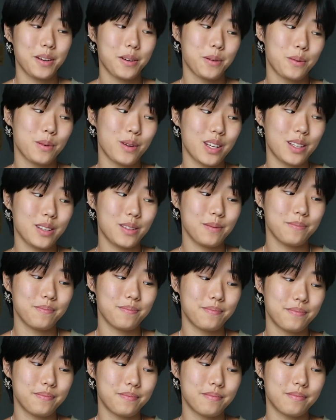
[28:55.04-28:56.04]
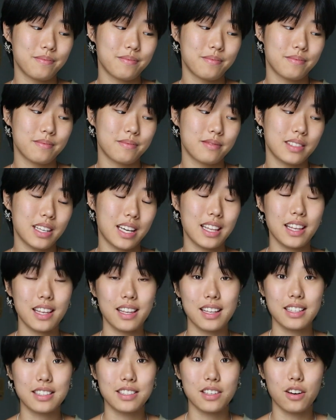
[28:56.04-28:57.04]
Well, I think
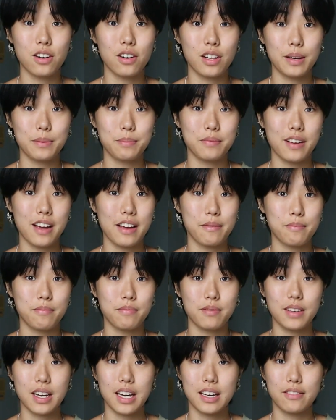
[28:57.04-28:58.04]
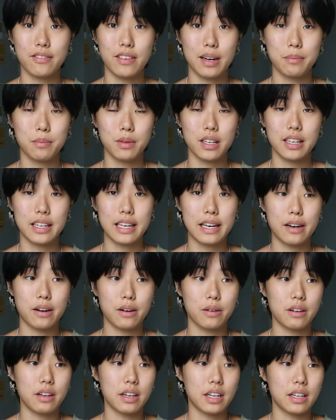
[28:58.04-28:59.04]
that's all. I'm kind of rambling
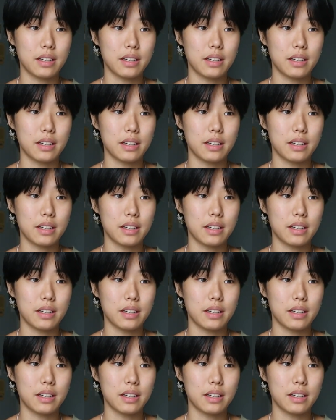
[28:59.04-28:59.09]
now.